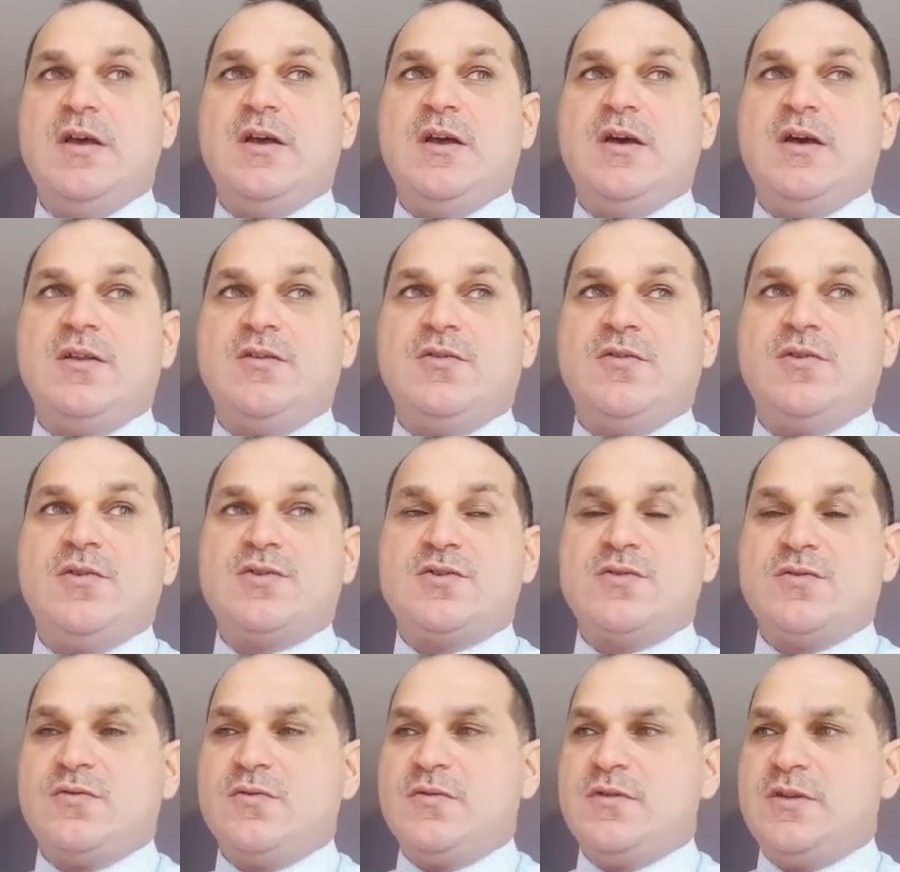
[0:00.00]
and also
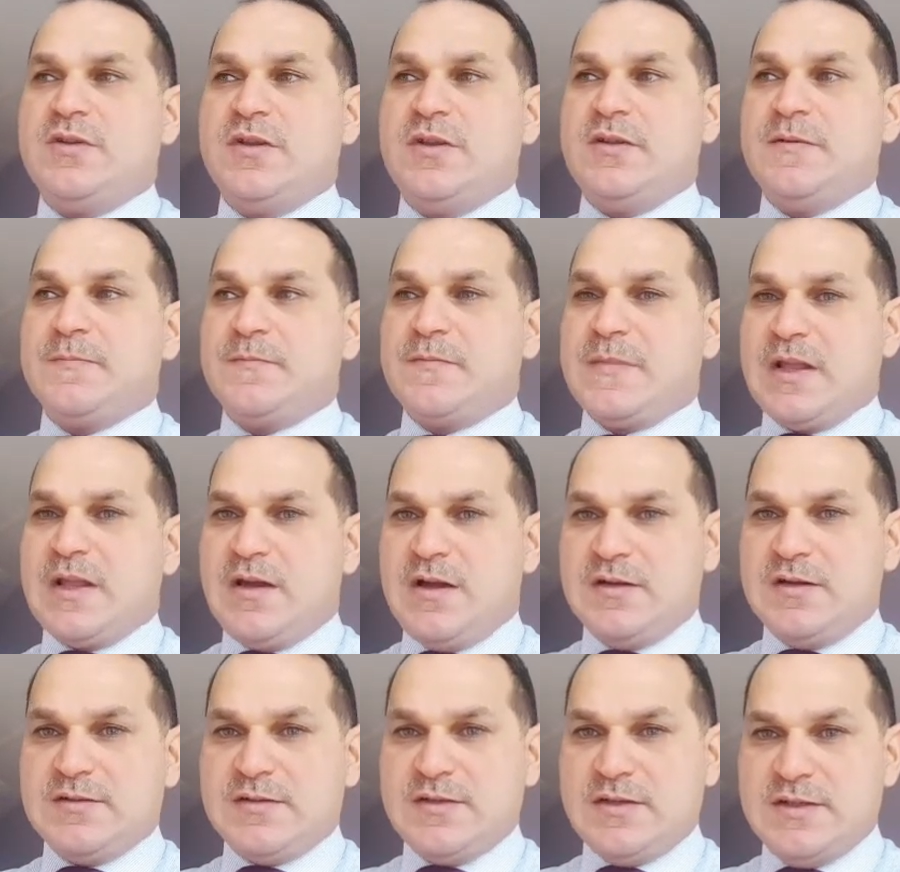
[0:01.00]
contain
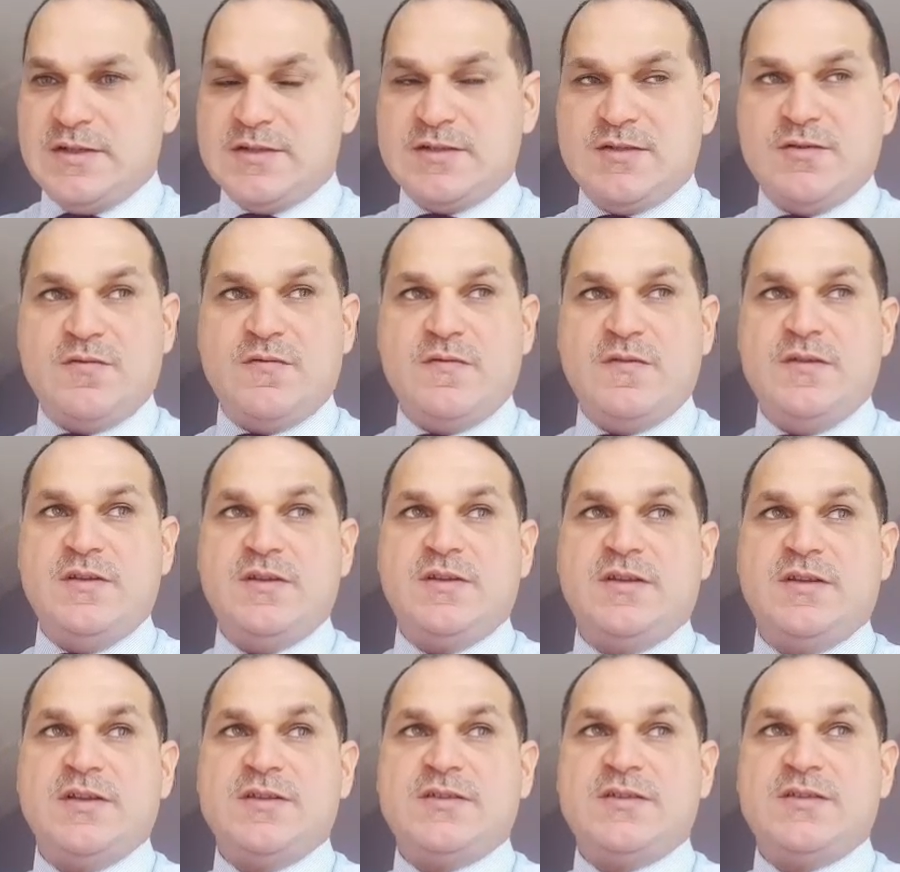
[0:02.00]
arteries of the
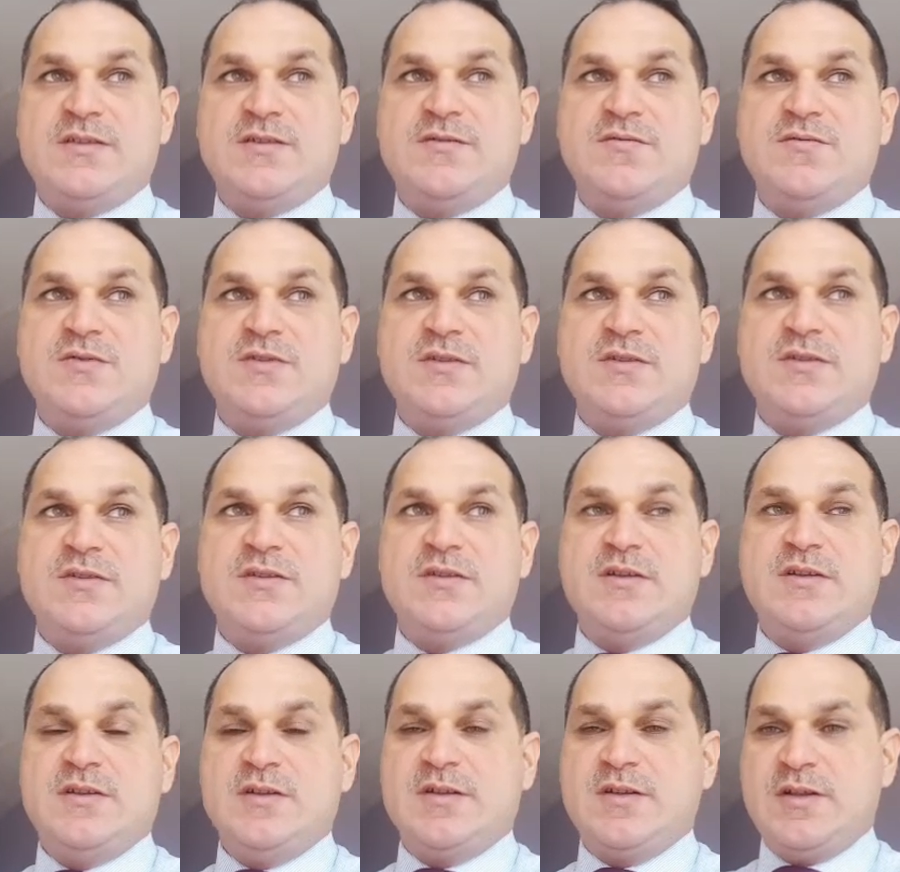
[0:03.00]
testis, which is
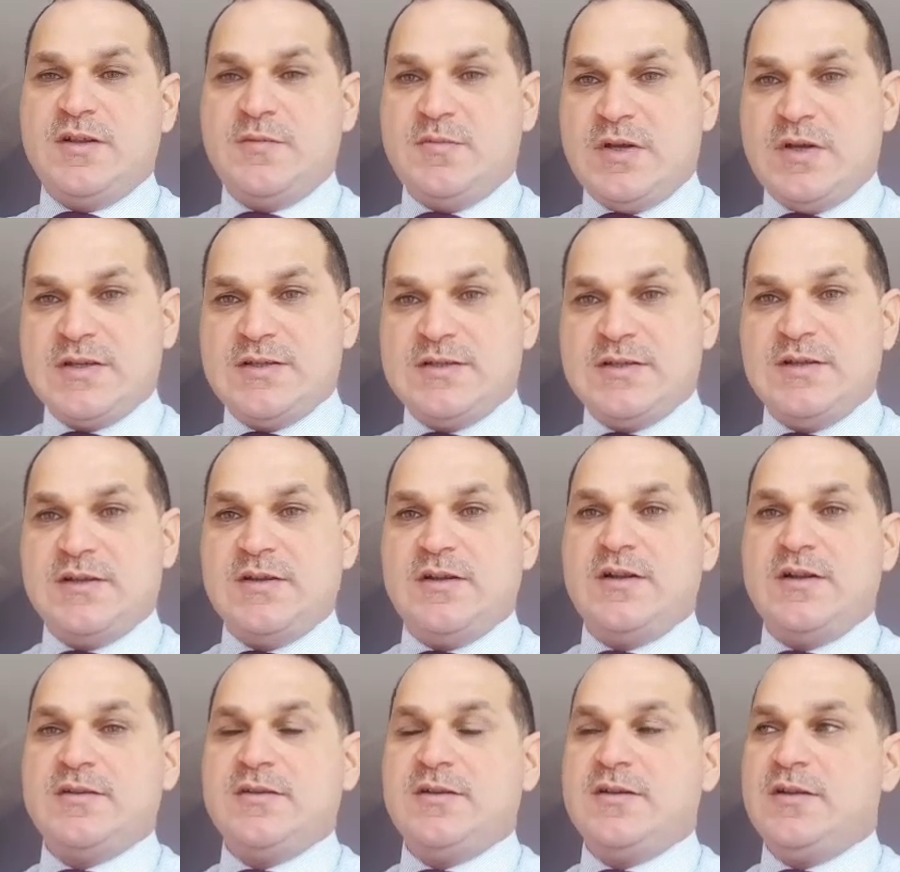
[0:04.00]
the cremasteric
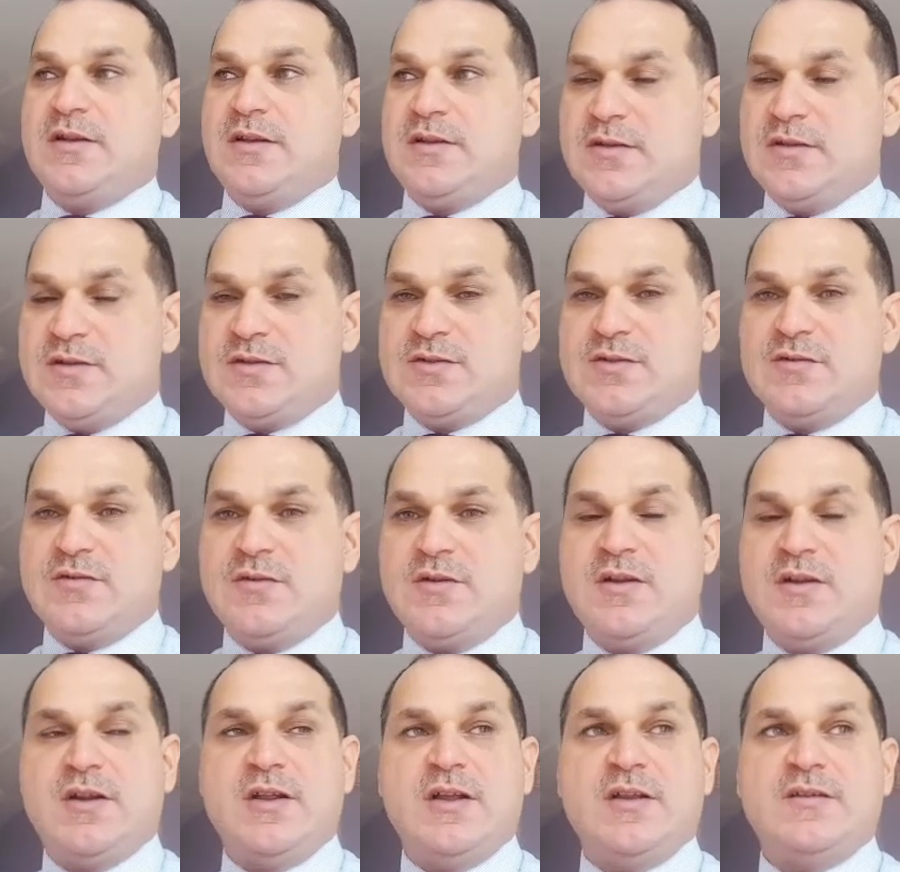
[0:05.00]
artery and
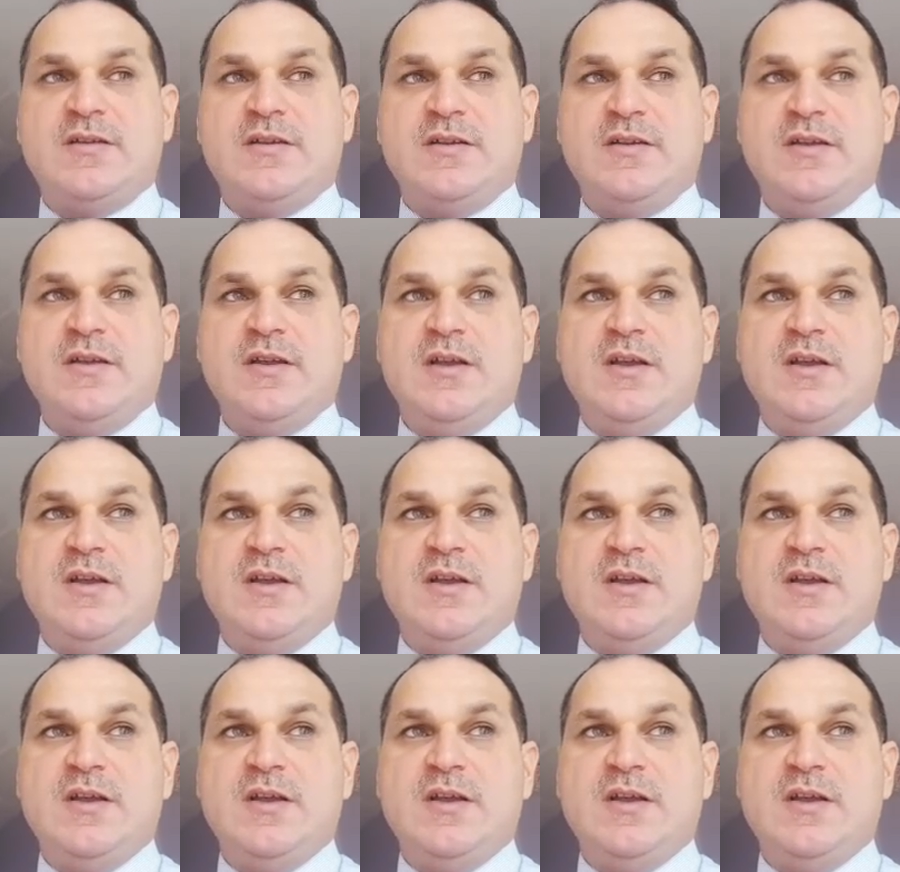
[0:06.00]
testicular artery,